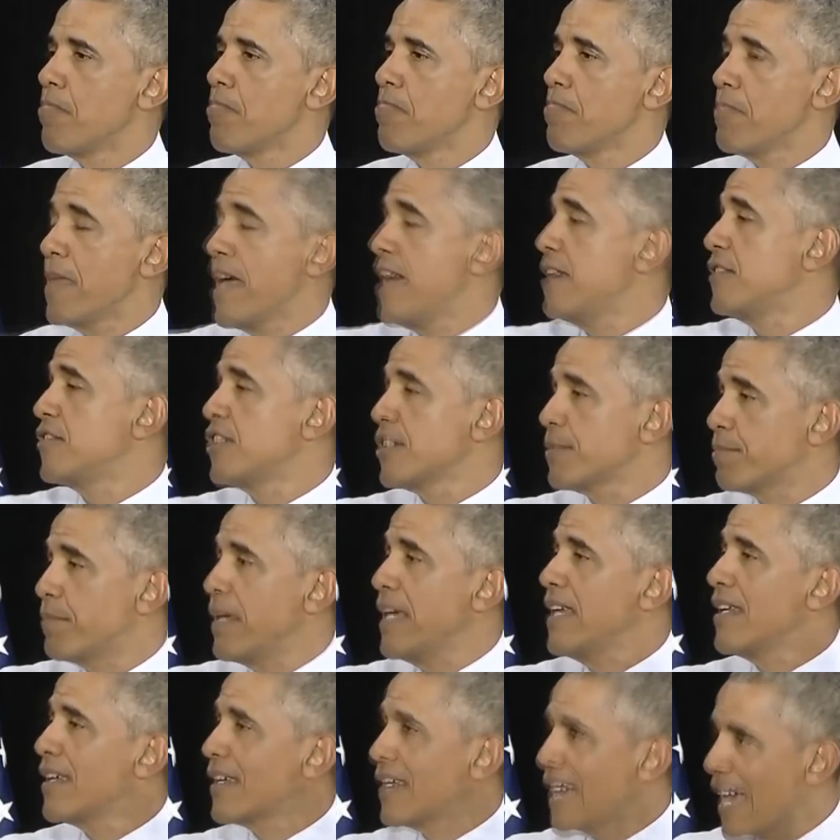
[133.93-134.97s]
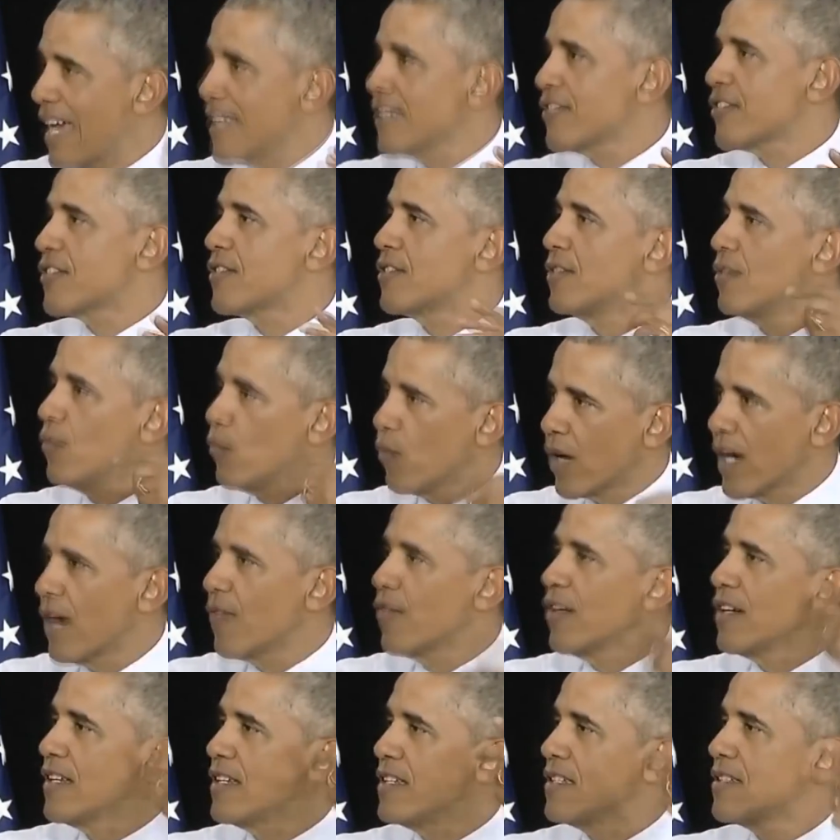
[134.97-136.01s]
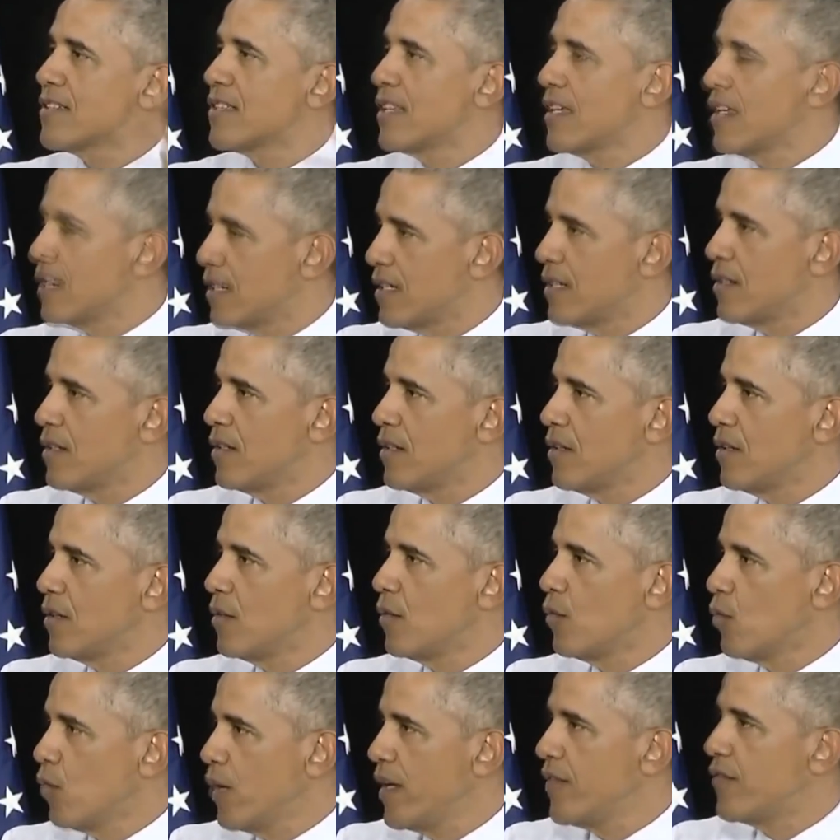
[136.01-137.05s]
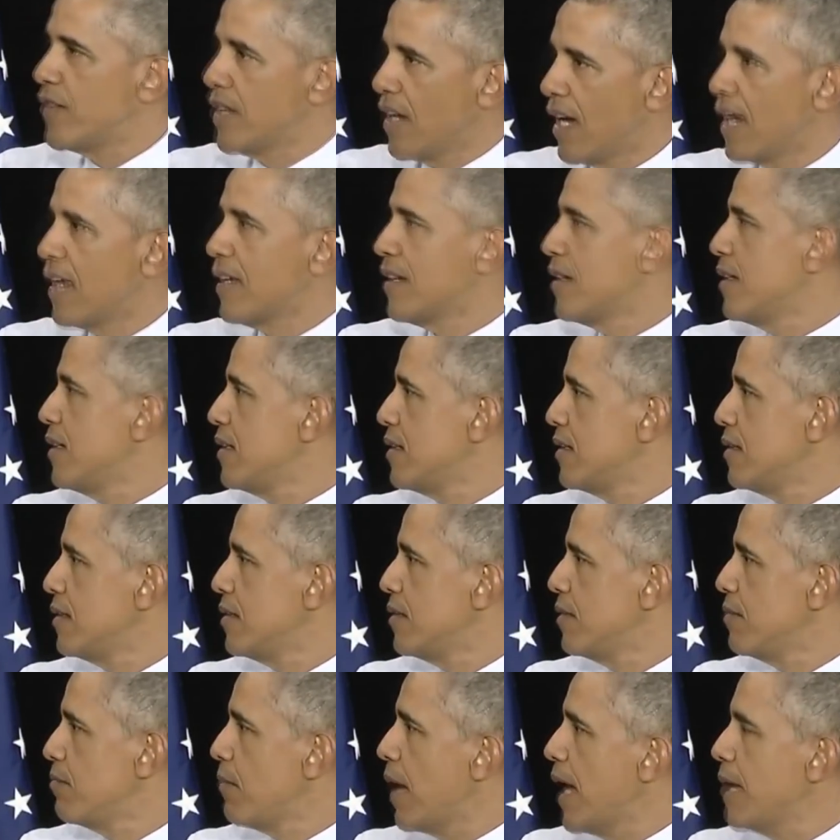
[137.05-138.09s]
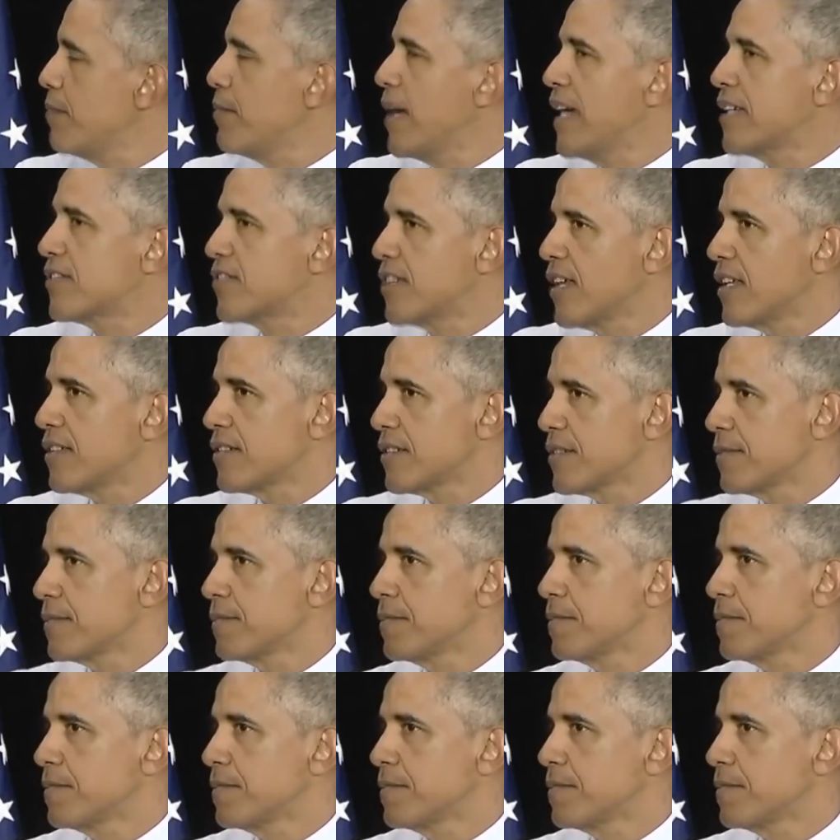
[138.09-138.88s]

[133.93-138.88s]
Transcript: then just being against whatever it is that we've done might make sense.